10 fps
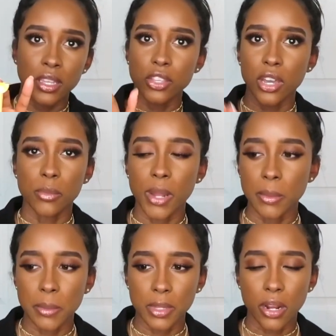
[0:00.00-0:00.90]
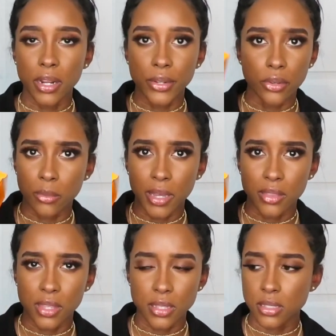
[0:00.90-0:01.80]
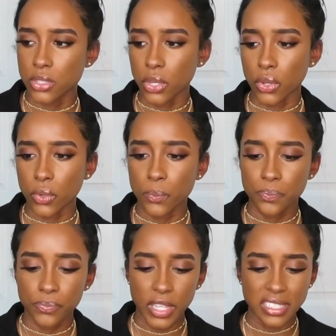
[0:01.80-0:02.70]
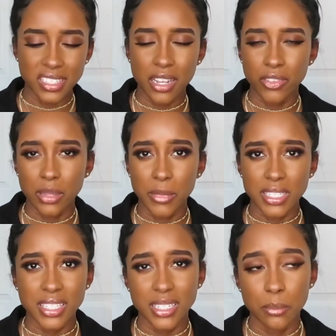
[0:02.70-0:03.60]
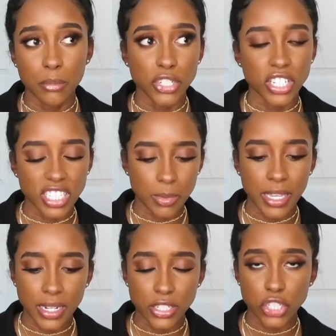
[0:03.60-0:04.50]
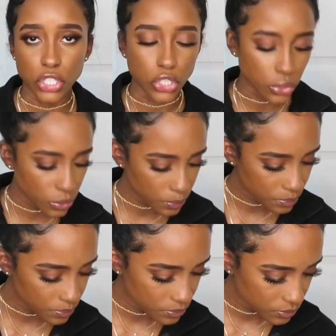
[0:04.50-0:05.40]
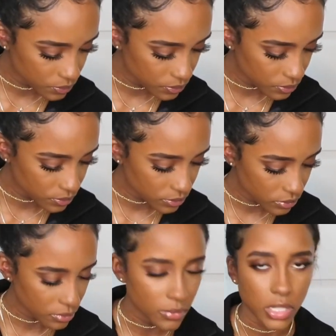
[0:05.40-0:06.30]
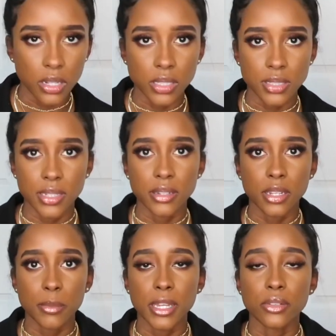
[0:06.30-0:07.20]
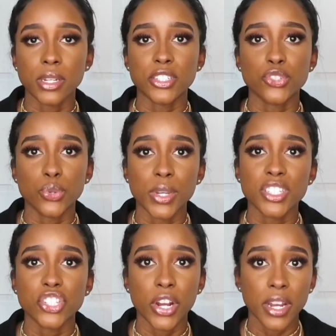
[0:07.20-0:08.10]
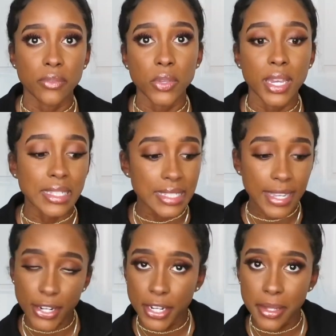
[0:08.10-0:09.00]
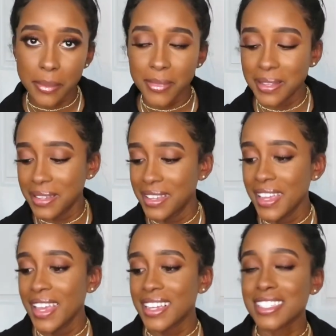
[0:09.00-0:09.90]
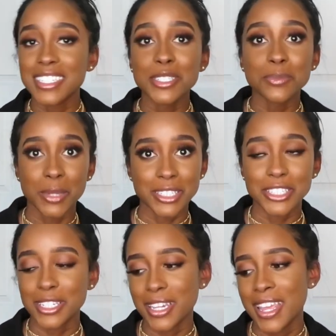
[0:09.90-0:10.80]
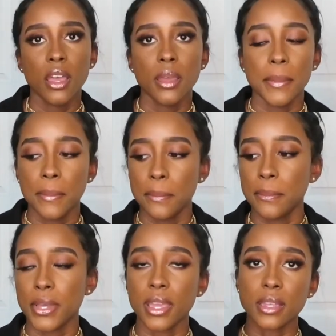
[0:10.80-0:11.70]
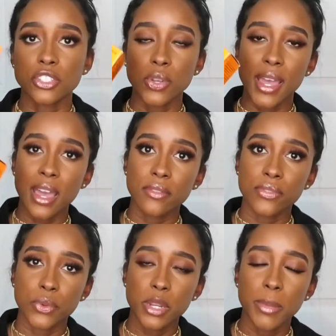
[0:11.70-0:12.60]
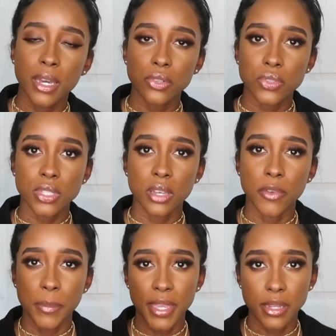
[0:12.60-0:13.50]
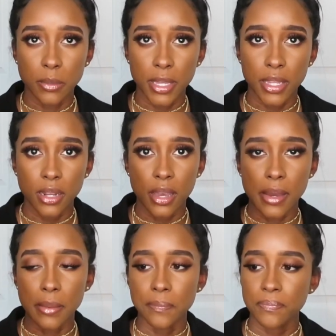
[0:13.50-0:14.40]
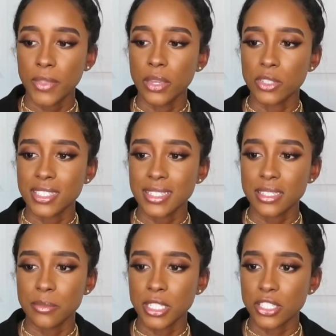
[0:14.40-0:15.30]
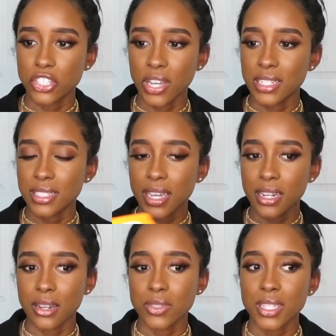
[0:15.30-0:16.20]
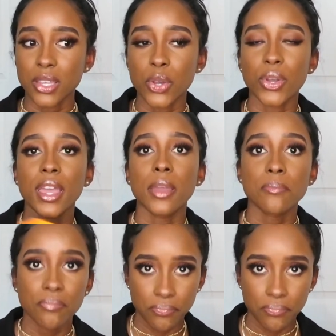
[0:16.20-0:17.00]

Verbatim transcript: y'all probably already know about this so it's not really much, much explaining to do. My dog is down here biting on his toy. Sorry if you guys hear him because he's munching. But yeah, so I have three bottles of Apetamin. Um, it was sent to me, so I decided I was like, okay,